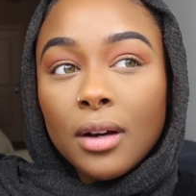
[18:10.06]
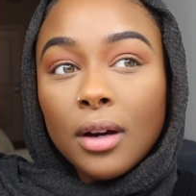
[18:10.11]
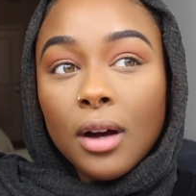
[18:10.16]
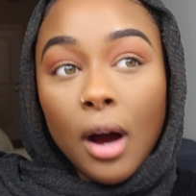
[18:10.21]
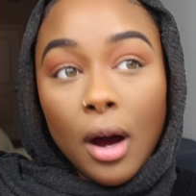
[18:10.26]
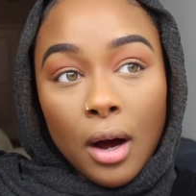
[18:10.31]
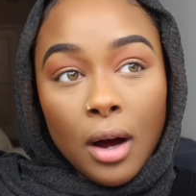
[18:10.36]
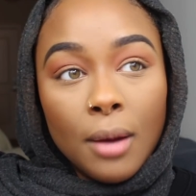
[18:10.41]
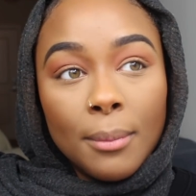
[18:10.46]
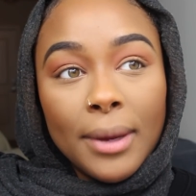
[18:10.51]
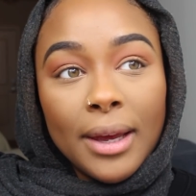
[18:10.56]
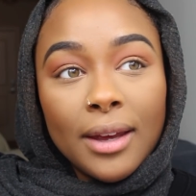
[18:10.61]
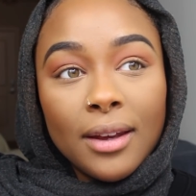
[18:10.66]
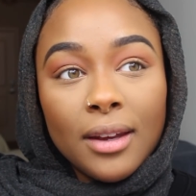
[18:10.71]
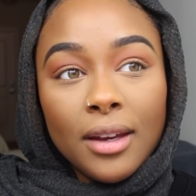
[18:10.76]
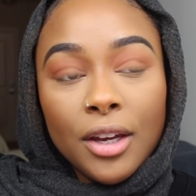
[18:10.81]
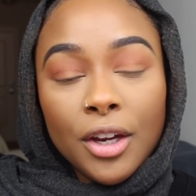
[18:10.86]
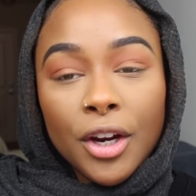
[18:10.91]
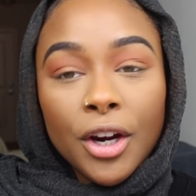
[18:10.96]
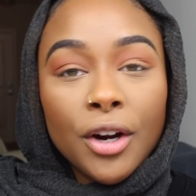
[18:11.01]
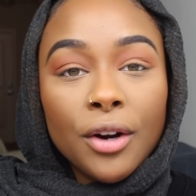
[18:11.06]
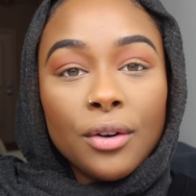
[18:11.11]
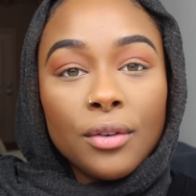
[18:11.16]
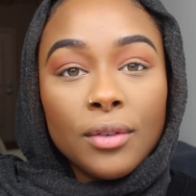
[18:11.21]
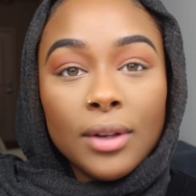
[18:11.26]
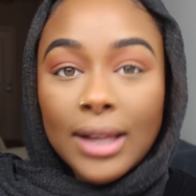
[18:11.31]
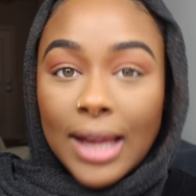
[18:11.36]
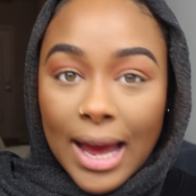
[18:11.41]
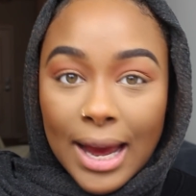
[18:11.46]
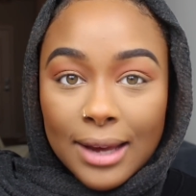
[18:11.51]
calming here,
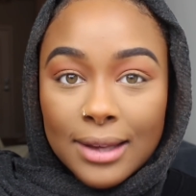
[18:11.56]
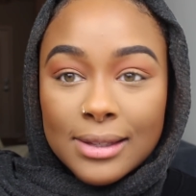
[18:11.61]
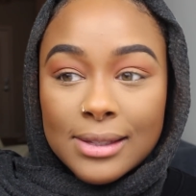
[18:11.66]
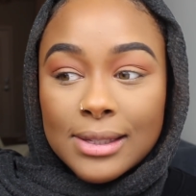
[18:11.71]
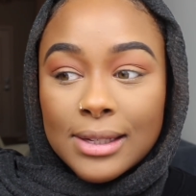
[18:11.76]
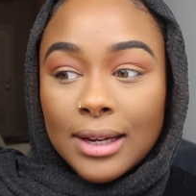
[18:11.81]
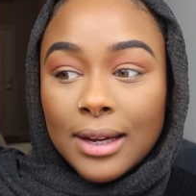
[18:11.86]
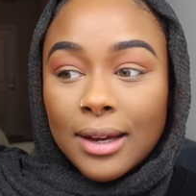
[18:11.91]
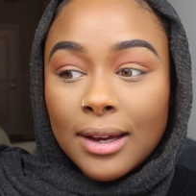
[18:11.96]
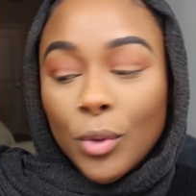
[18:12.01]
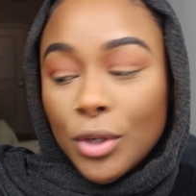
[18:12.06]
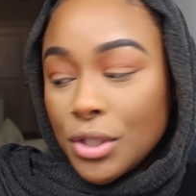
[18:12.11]
relaxing.